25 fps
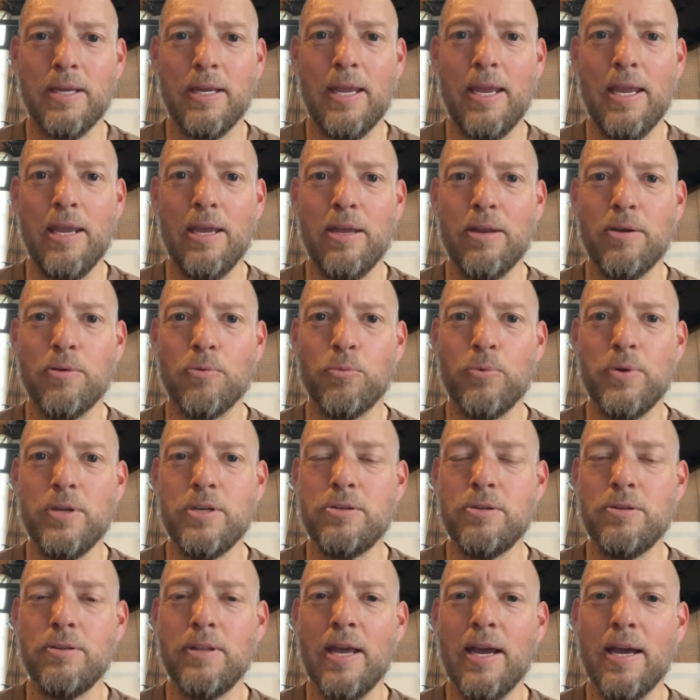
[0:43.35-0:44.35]
And we
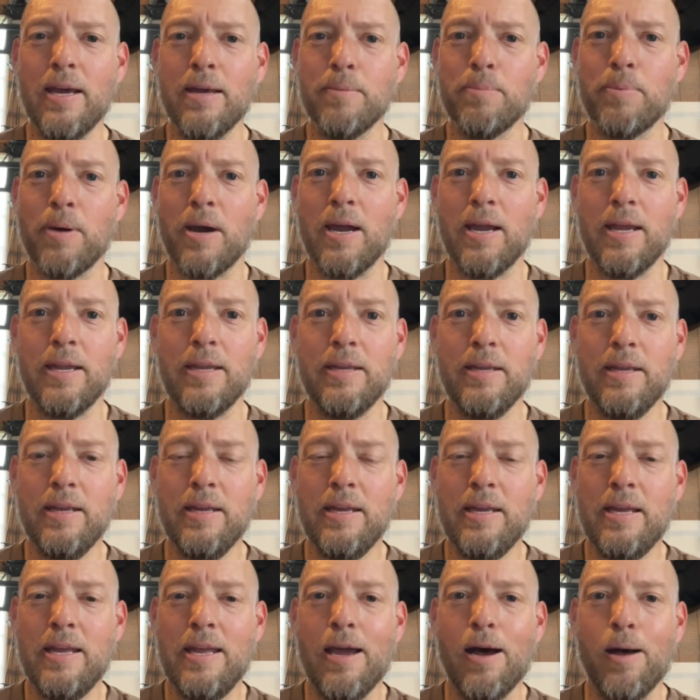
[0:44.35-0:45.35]
do that by
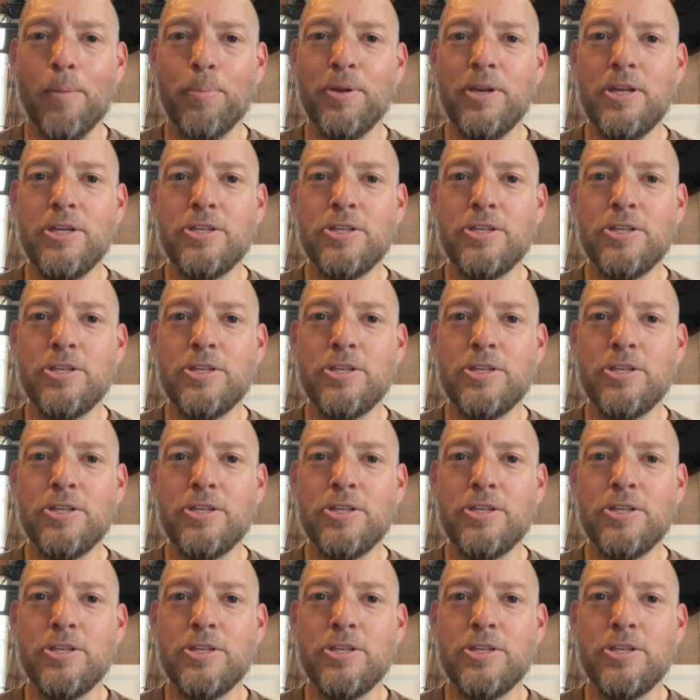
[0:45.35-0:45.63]
helping